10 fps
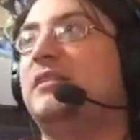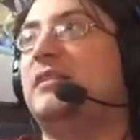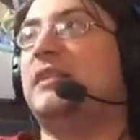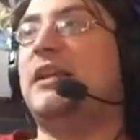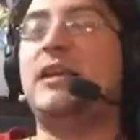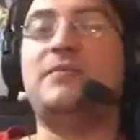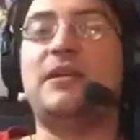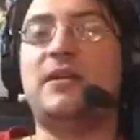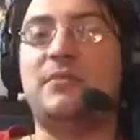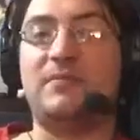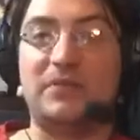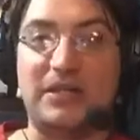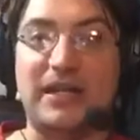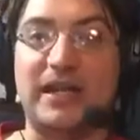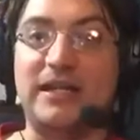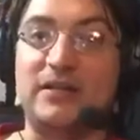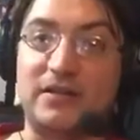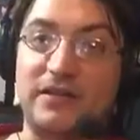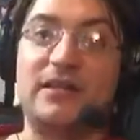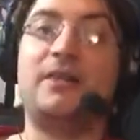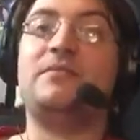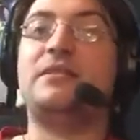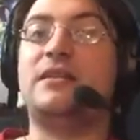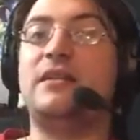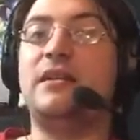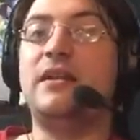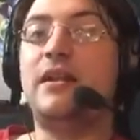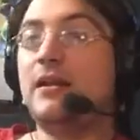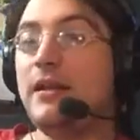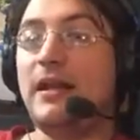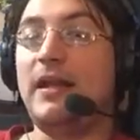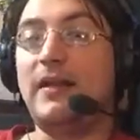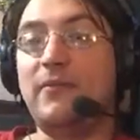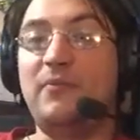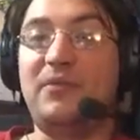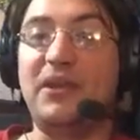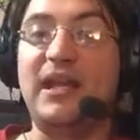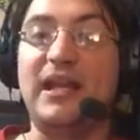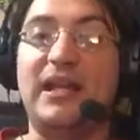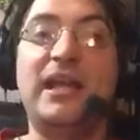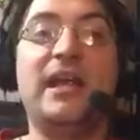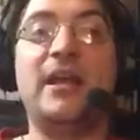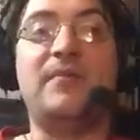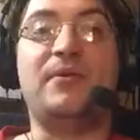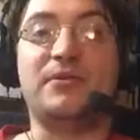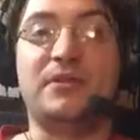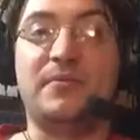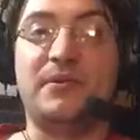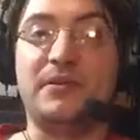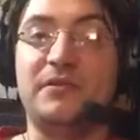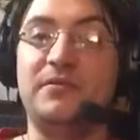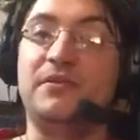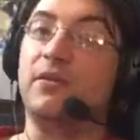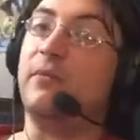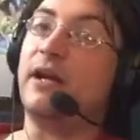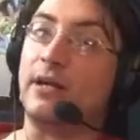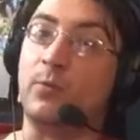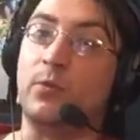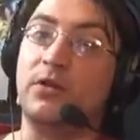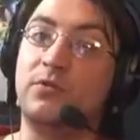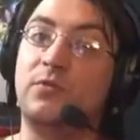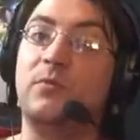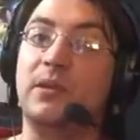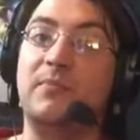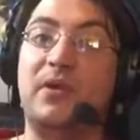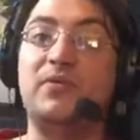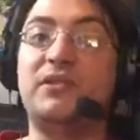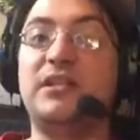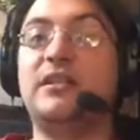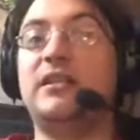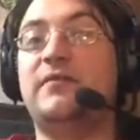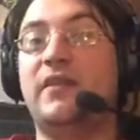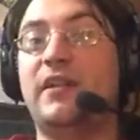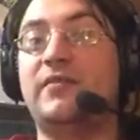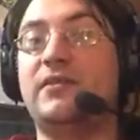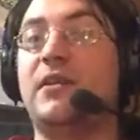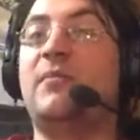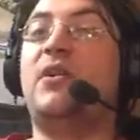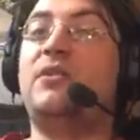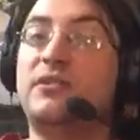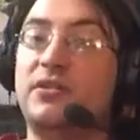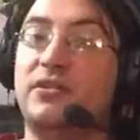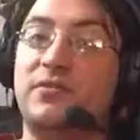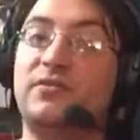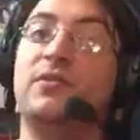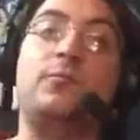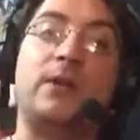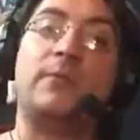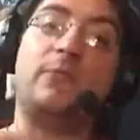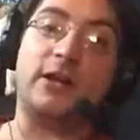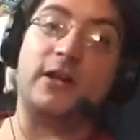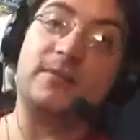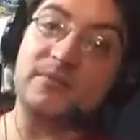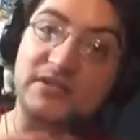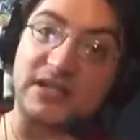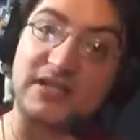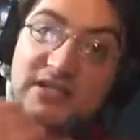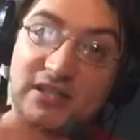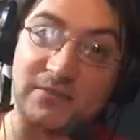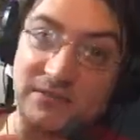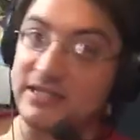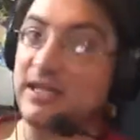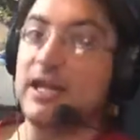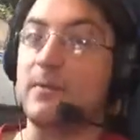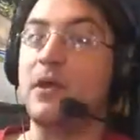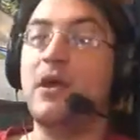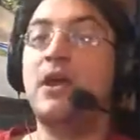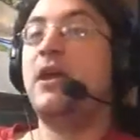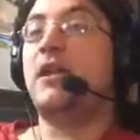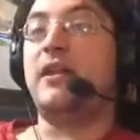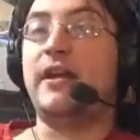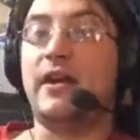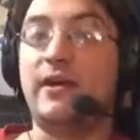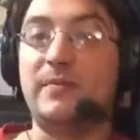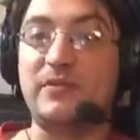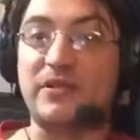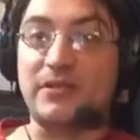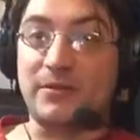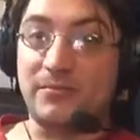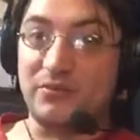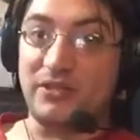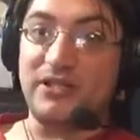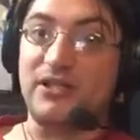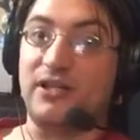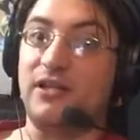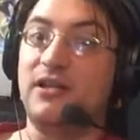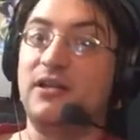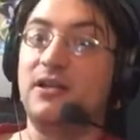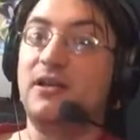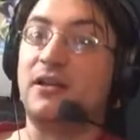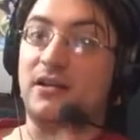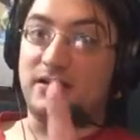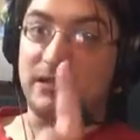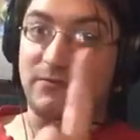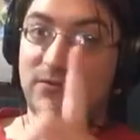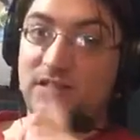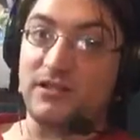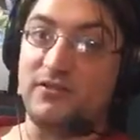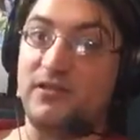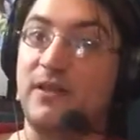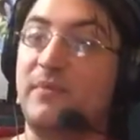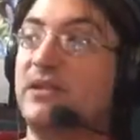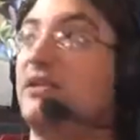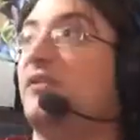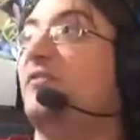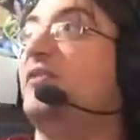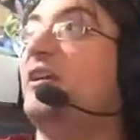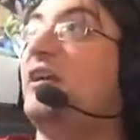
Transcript: The games that I'll be playing are the games that I haven't played and posted up on YouTube. I will be posting the videos up onto YouTube when I'm 100% done with the game. Not 100% completion, unless I want to do that myself.